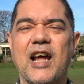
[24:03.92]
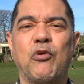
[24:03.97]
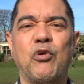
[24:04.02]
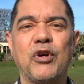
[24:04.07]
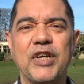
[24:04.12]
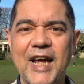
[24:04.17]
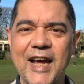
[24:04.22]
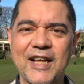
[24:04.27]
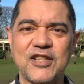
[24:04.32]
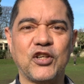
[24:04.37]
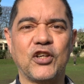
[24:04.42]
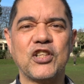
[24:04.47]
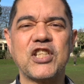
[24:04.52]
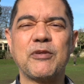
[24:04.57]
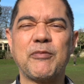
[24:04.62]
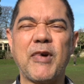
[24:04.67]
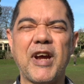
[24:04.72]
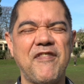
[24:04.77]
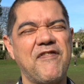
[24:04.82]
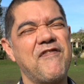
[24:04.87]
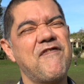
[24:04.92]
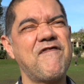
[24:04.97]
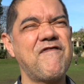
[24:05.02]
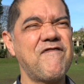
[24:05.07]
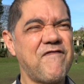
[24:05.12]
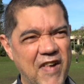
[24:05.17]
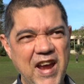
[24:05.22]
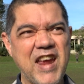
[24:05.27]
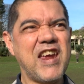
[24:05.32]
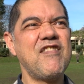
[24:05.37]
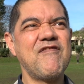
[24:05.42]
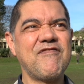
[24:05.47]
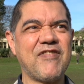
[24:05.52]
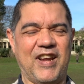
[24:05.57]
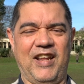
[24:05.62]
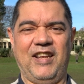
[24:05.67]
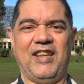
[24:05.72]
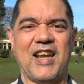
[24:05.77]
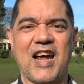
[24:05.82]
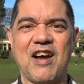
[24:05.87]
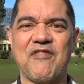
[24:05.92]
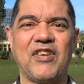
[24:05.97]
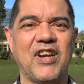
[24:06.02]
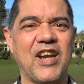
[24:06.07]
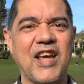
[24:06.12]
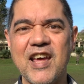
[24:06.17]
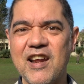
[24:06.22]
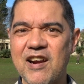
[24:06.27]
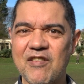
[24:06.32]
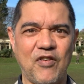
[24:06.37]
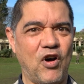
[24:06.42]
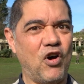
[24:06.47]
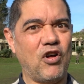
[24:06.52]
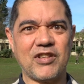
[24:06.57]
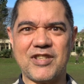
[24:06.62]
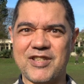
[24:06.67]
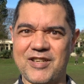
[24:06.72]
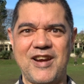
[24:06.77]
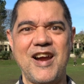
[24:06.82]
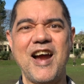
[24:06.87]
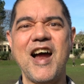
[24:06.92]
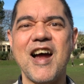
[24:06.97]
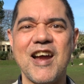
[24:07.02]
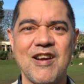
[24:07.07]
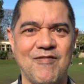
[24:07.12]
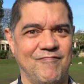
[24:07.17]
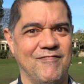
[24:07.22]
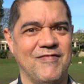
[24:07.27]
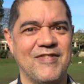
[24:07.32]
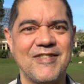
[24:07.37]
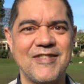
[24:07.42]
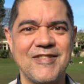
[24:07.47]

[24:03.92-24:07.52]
I will get onto my favorite lavalier of all time.